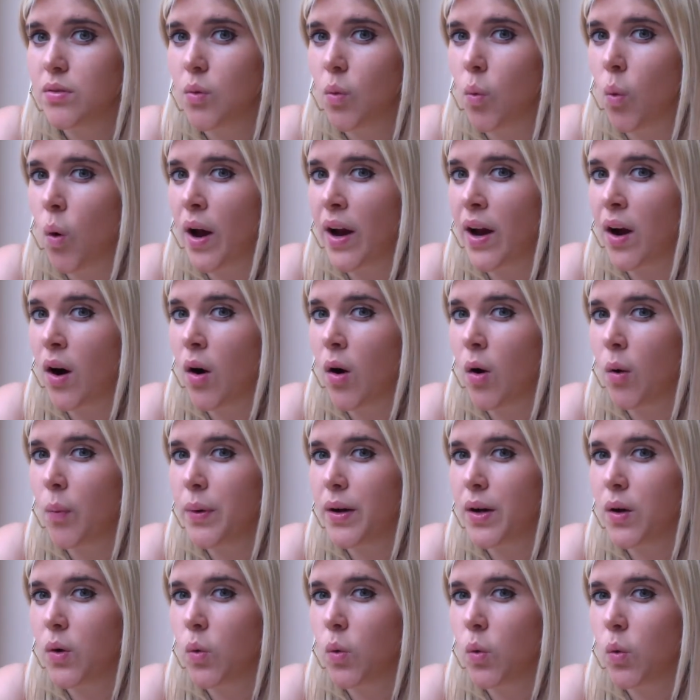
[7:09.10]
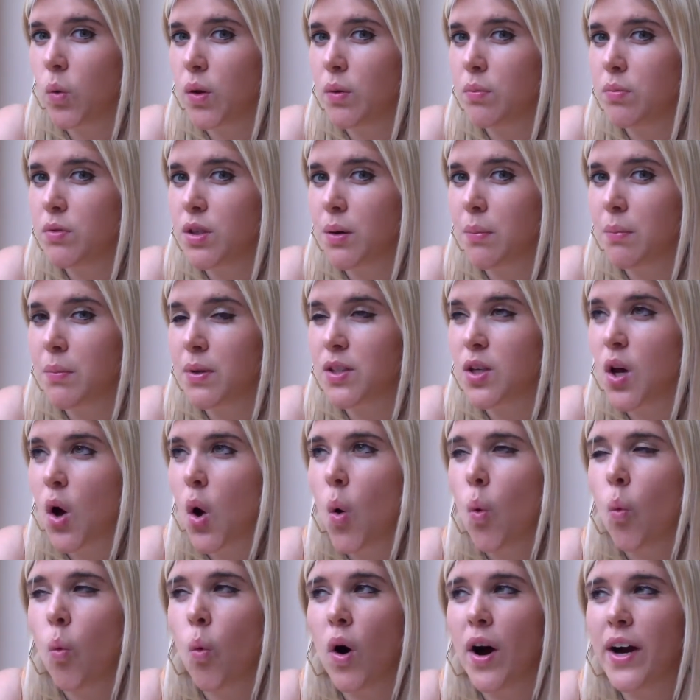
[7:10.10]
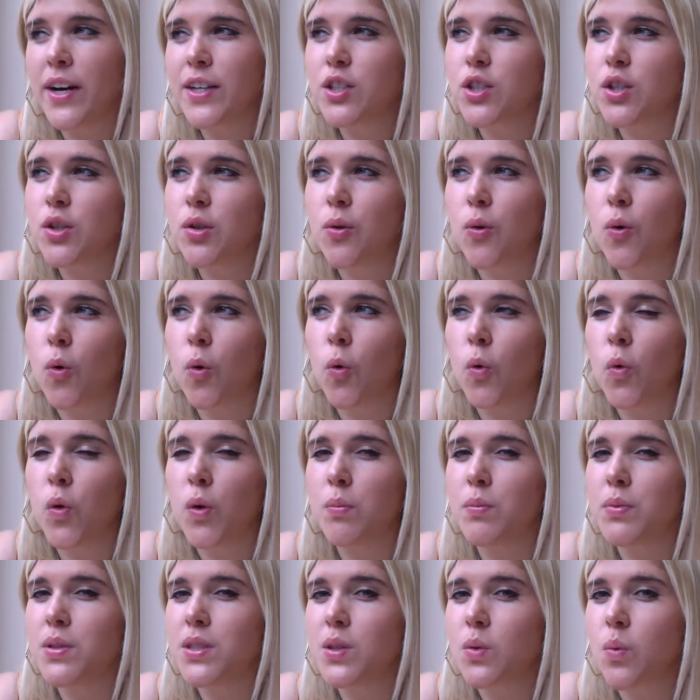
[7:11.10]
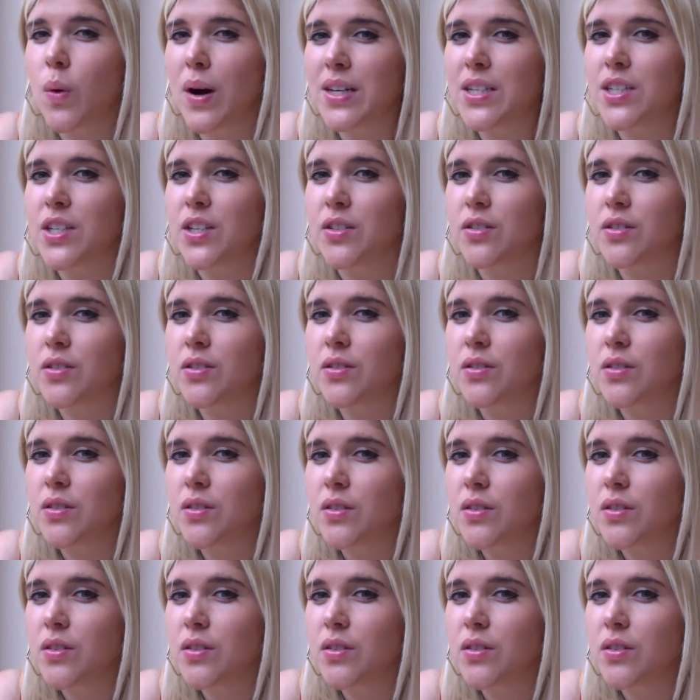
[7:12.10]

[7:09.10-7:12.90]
Why can't we call them jumpers? Why do you call them sweaters?